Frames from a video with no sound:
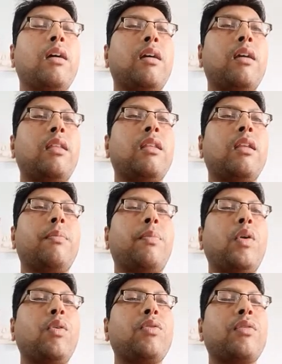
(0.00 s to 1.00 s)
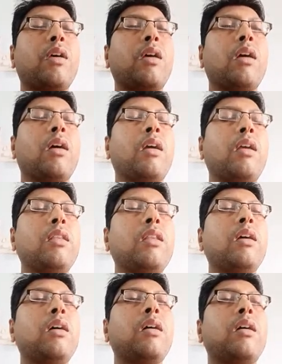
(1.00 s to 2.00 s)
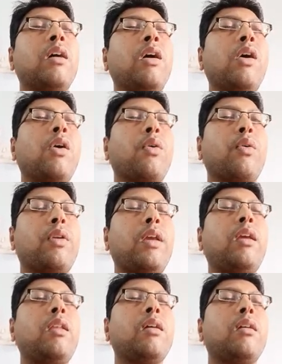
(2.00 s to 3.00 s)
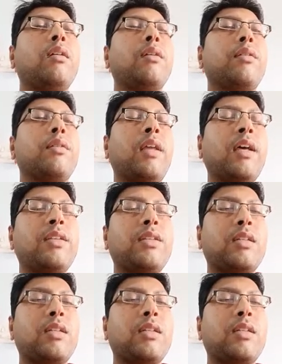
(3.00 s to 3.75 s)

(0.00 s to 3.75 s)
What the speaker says: in the in the routine test,